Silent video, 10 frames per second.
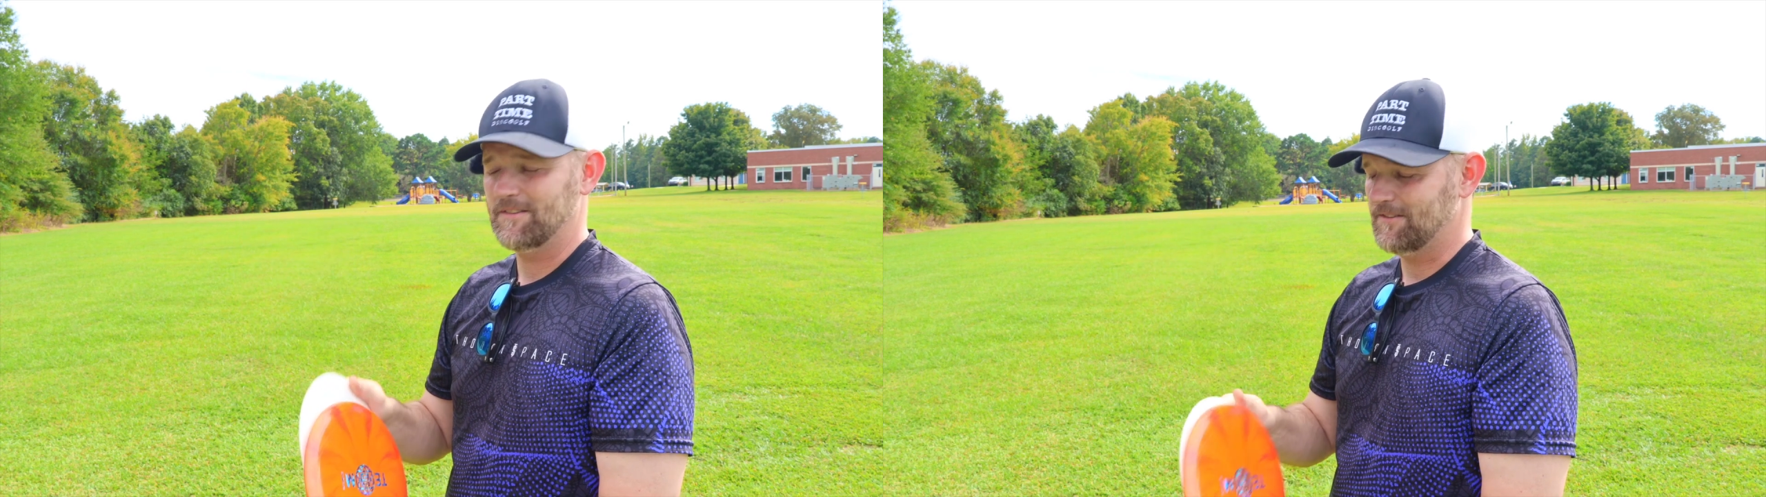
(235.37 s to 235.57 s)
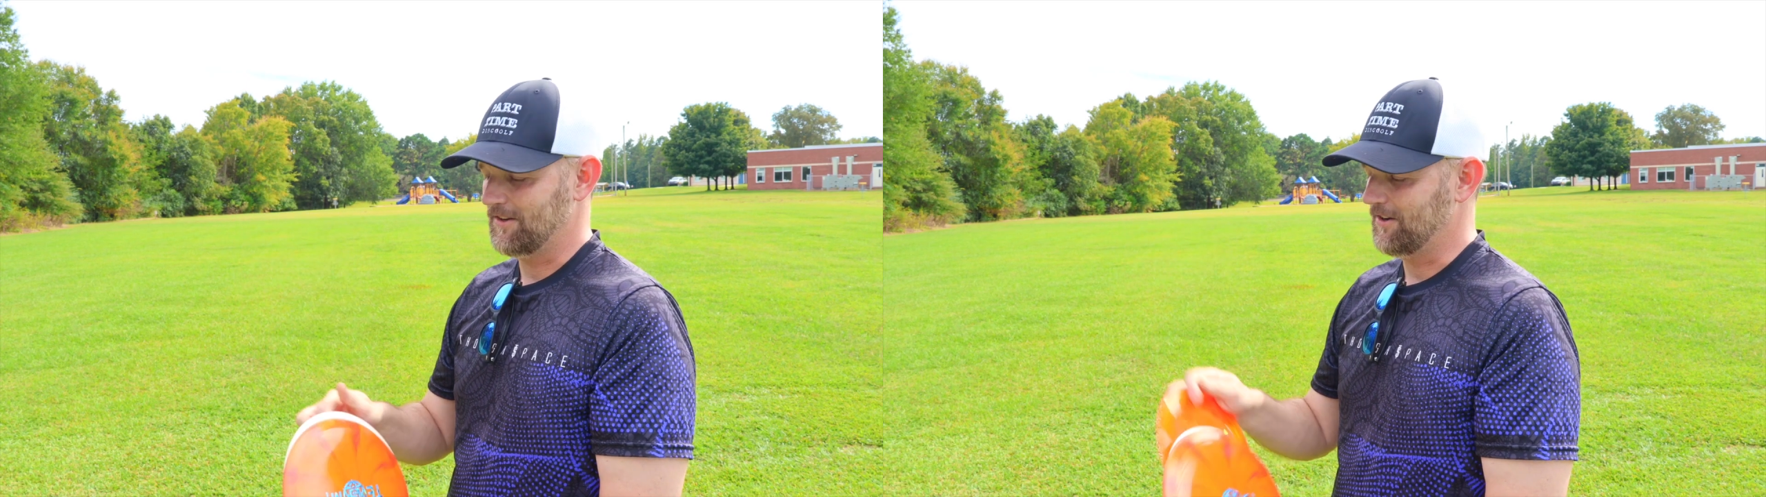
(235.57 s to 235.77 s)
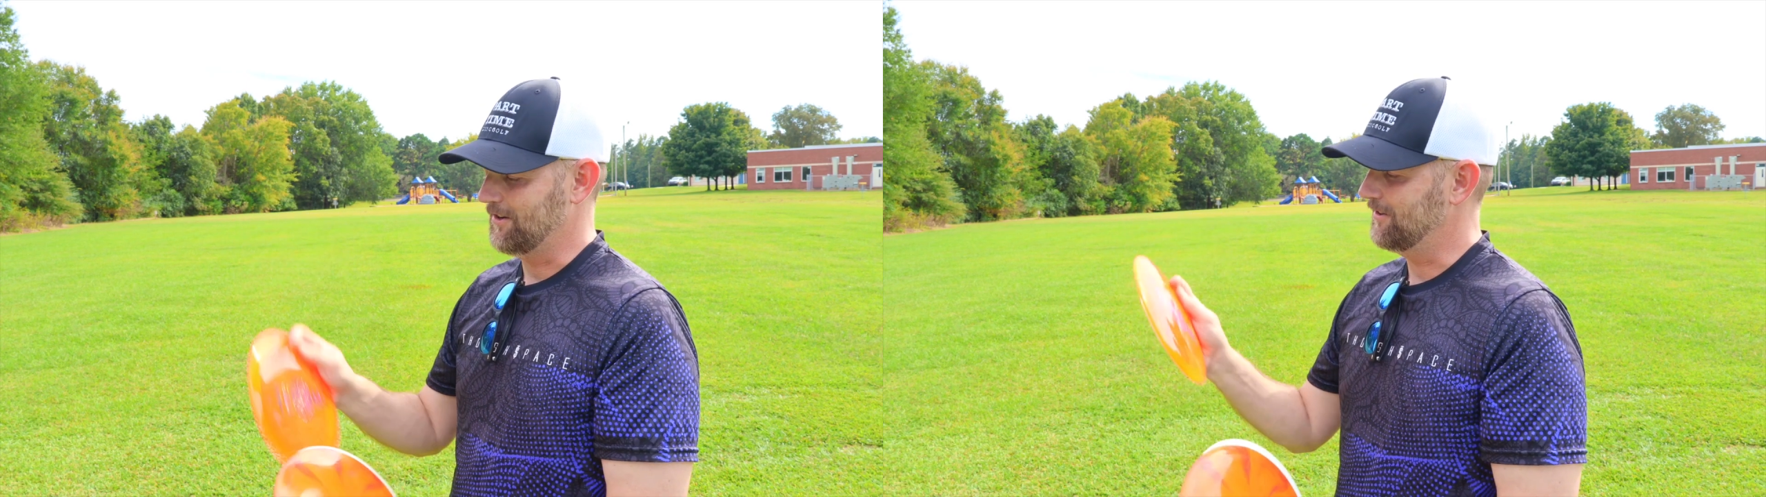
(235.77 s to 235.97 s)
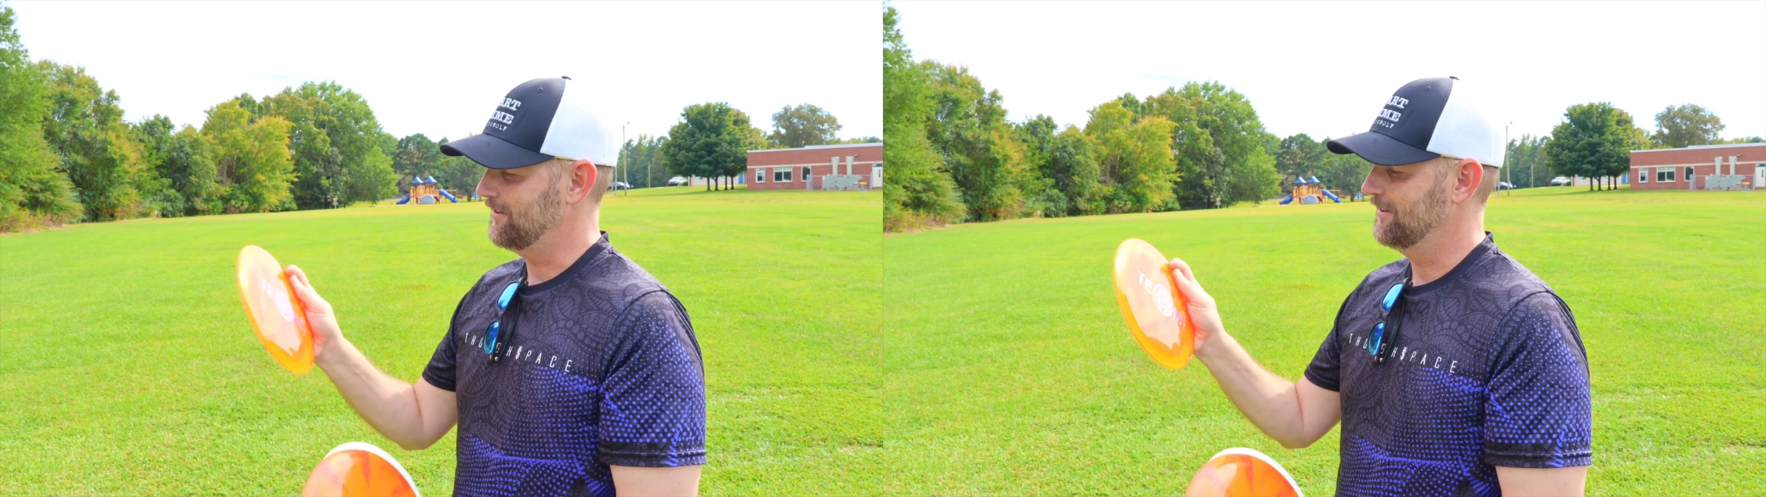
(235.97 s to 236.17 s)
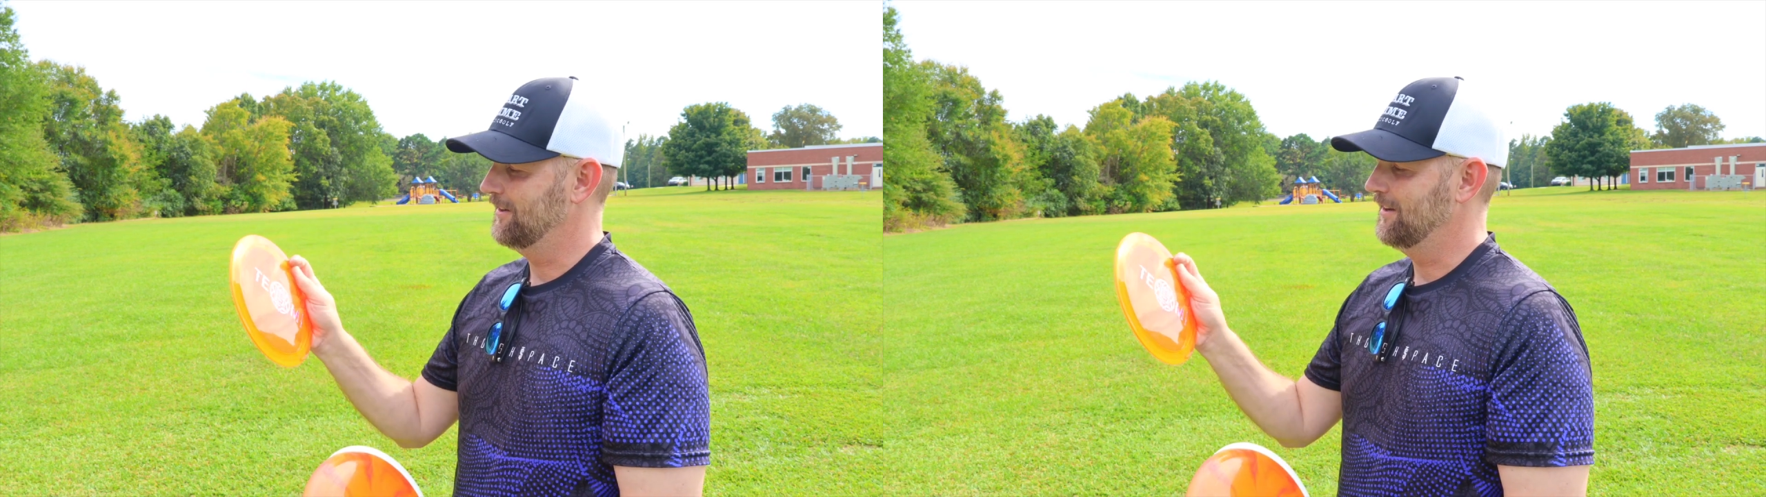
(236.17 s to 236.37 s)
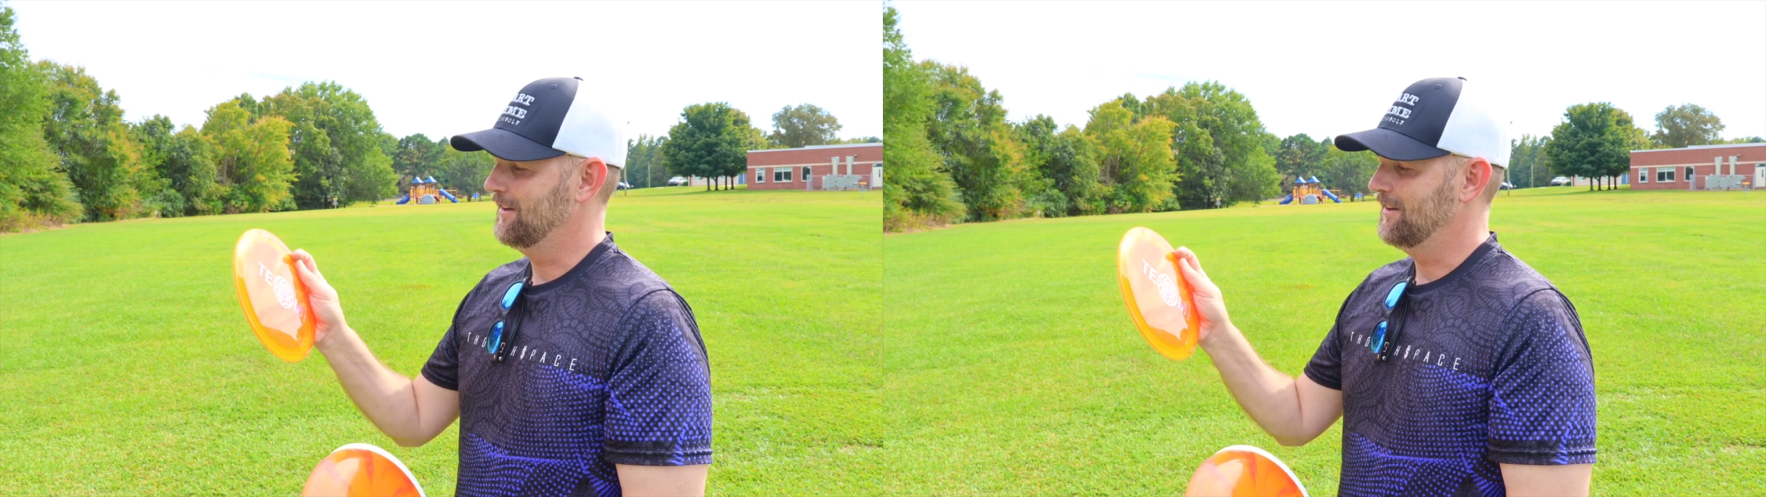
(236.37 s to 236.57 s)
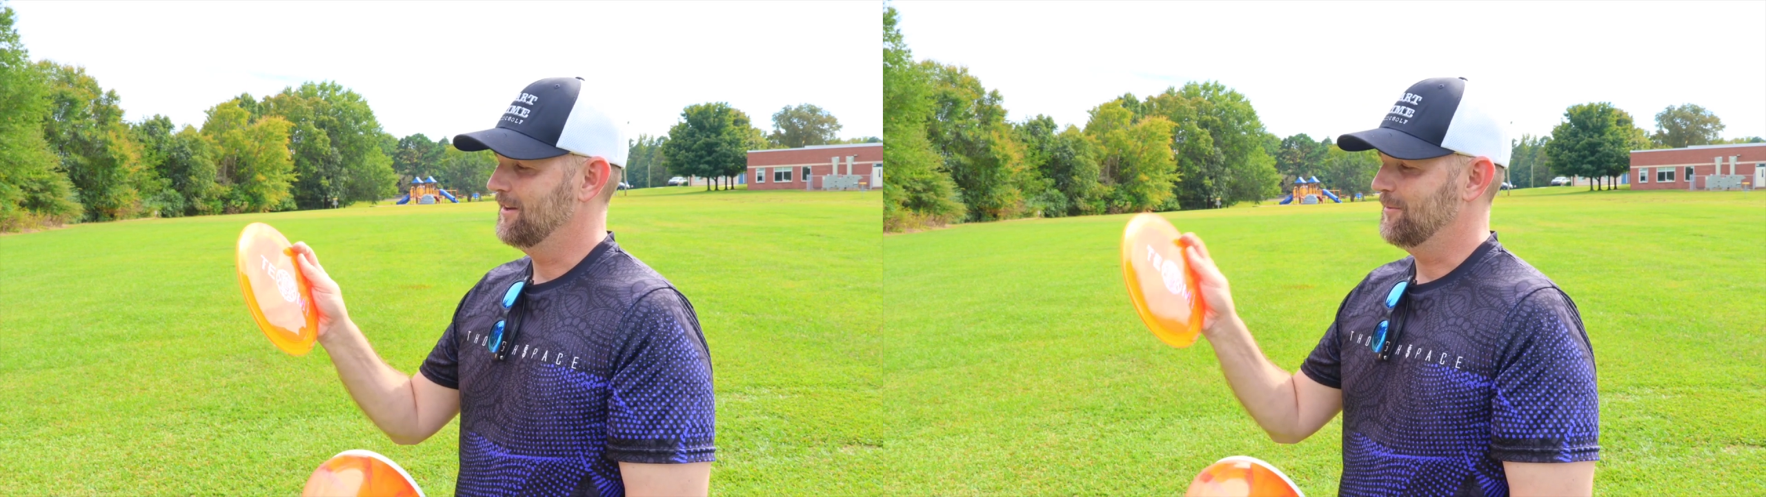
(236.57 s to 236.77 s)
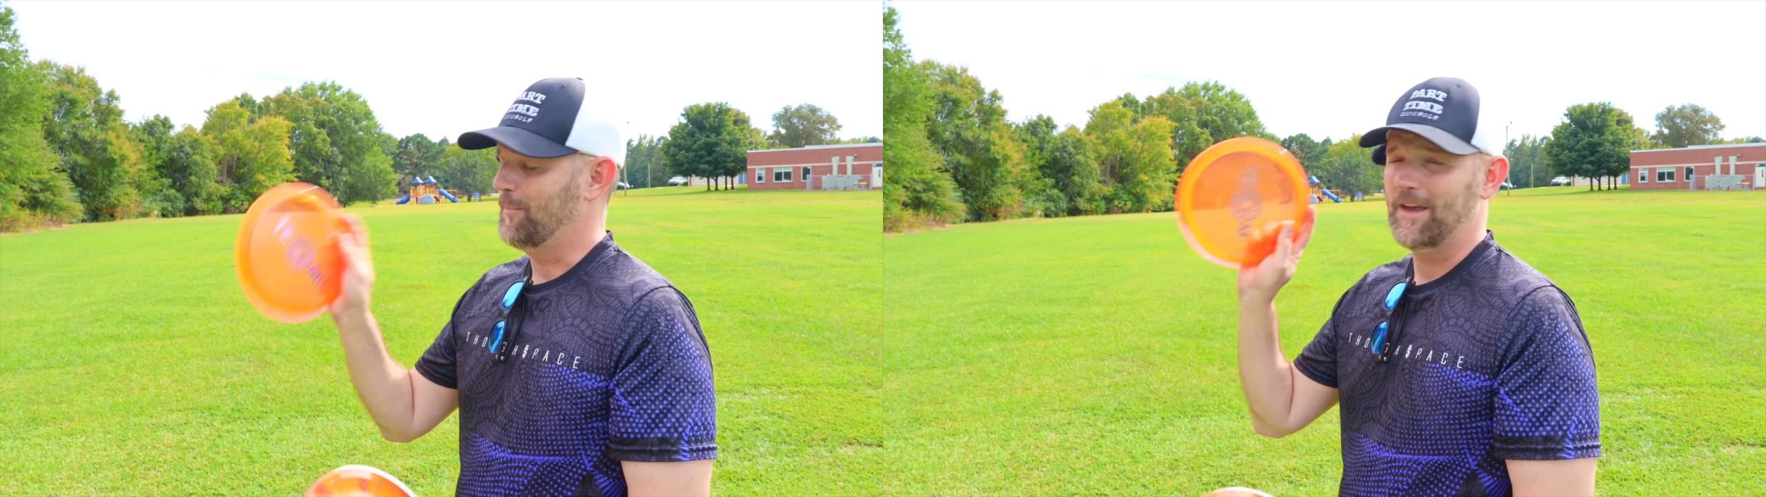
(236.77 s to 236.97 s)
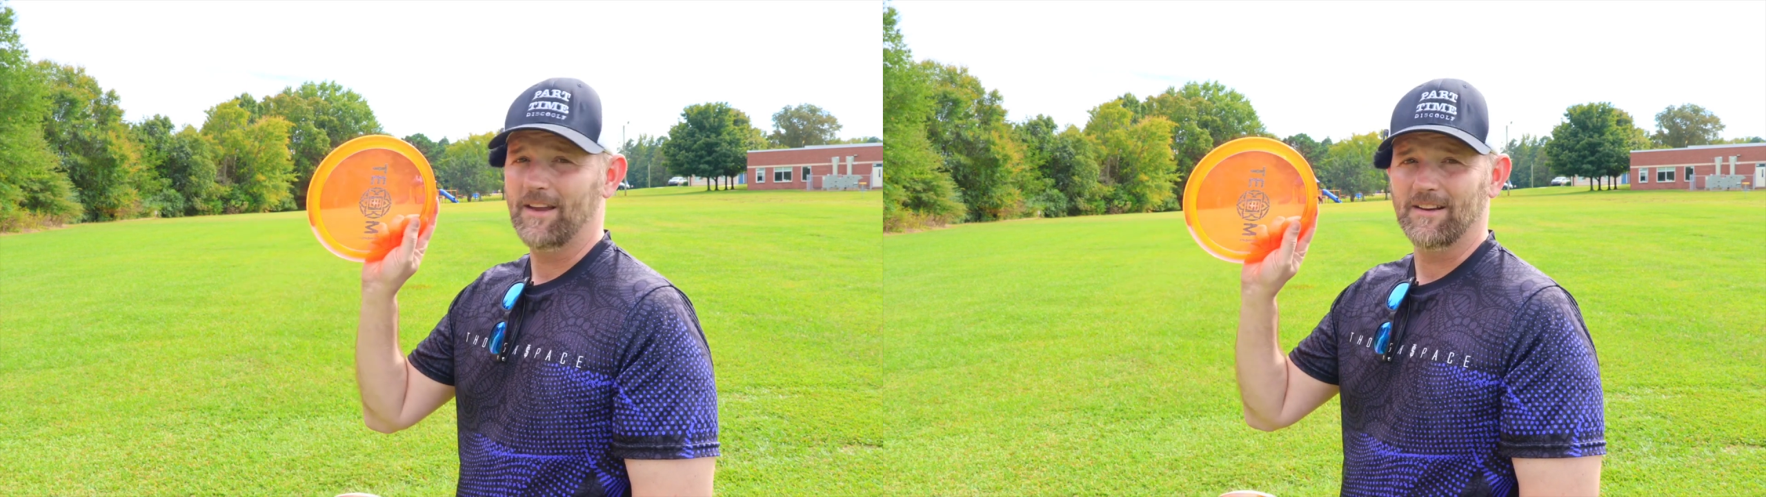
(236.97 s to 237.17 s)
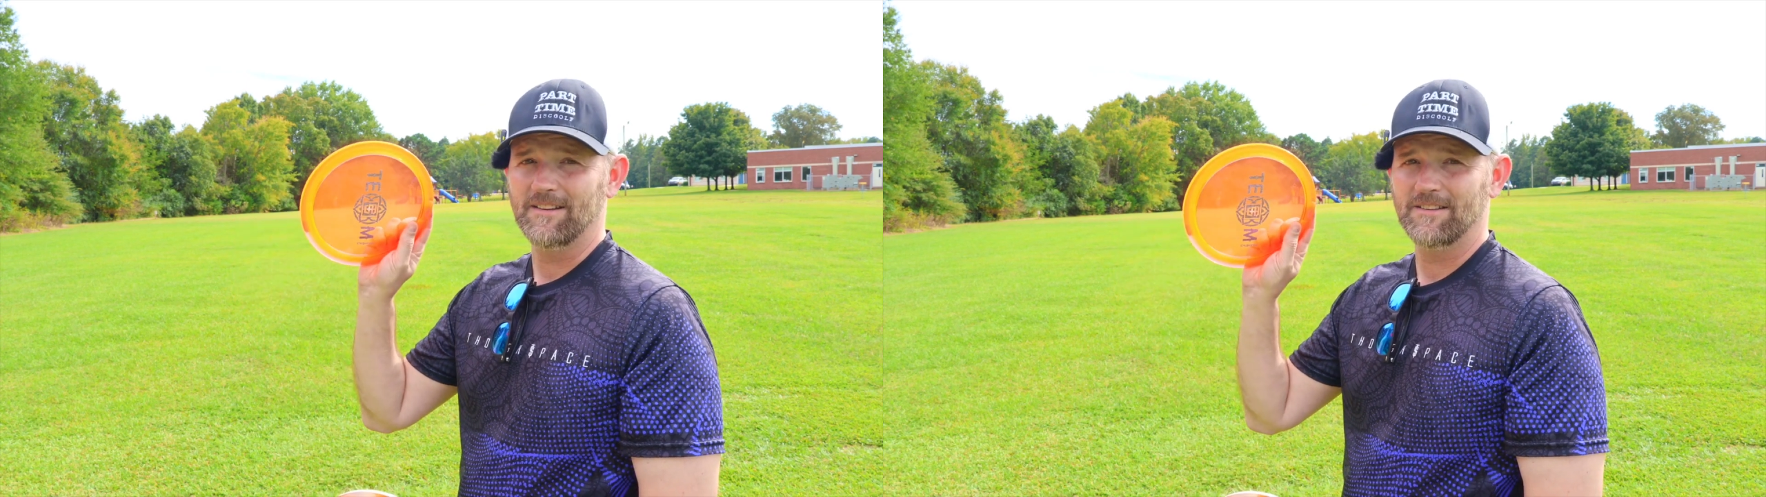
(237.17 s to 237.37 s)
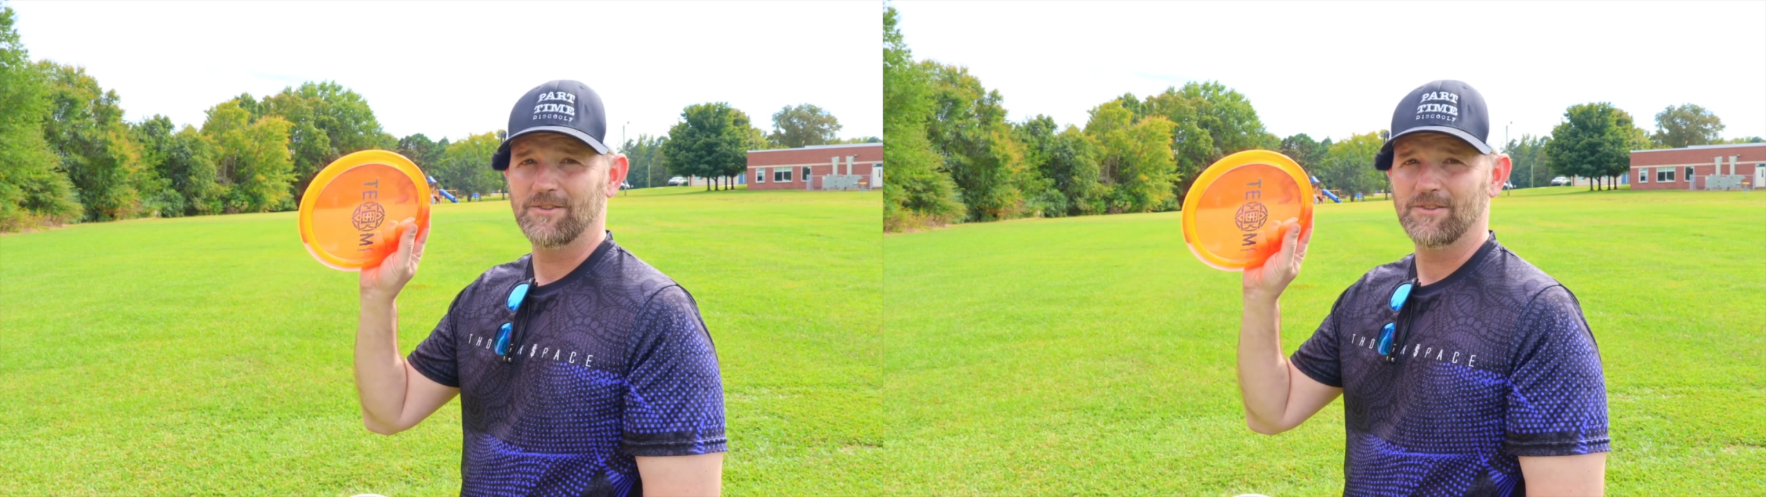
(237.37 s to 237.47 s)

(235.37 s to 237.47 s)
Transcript: So man,